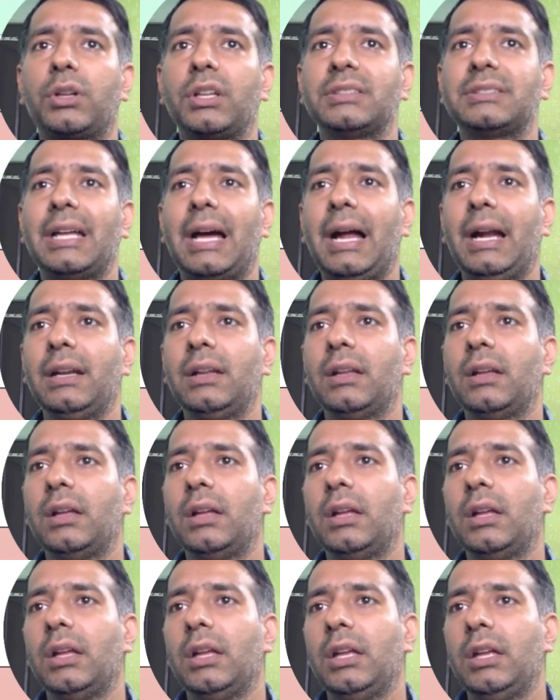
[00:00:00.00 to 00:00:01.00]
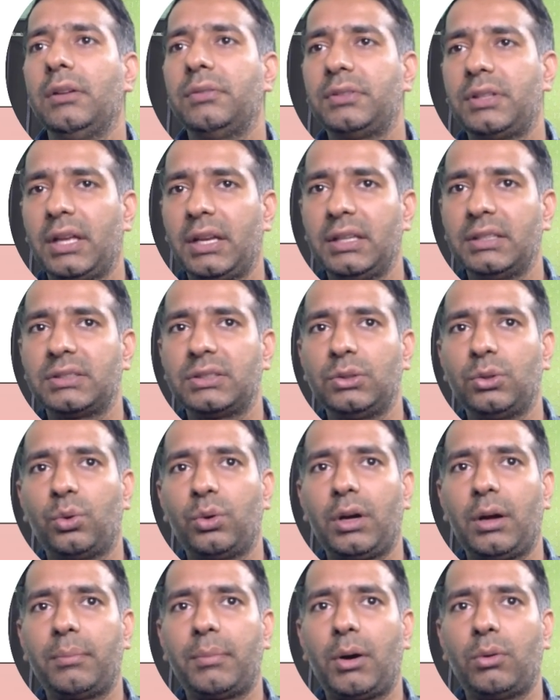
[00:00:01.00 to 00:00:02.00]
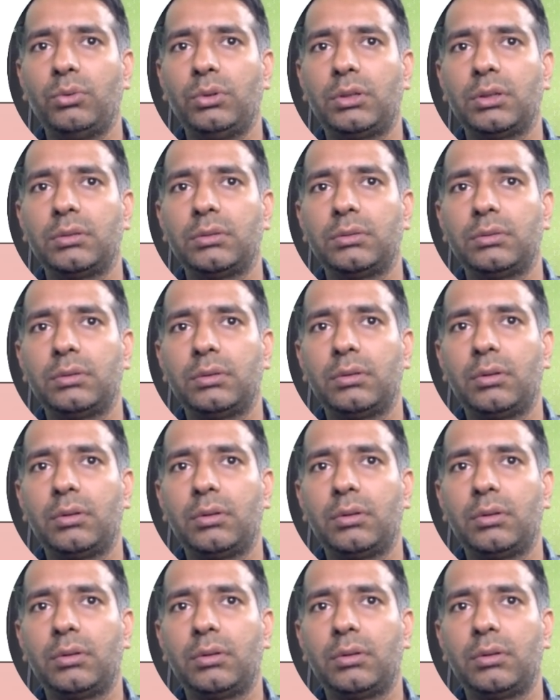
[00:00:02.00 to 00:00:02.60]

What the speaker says: you notice that if there is no amount,